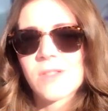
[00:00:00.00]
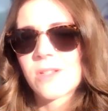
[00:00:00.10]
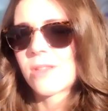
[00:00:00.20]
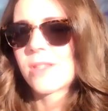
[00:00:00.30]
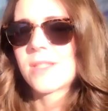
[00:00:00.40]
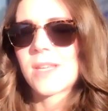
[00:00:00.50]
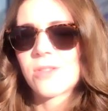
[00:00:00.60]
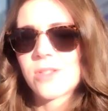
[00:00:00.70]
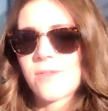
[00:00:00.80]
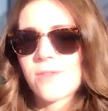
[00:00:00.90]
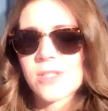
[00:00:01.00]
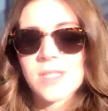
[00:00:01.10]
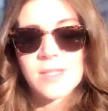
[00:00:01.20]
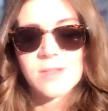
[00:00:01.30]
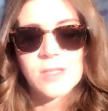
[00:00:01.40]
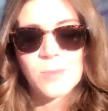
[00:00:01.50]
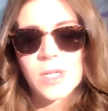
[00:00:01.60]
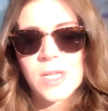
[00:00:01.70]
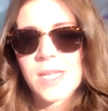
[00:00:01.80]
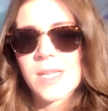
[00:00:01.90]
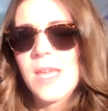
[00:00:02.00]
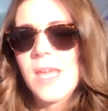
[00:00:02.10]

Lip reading: I got this energy first thing this morning,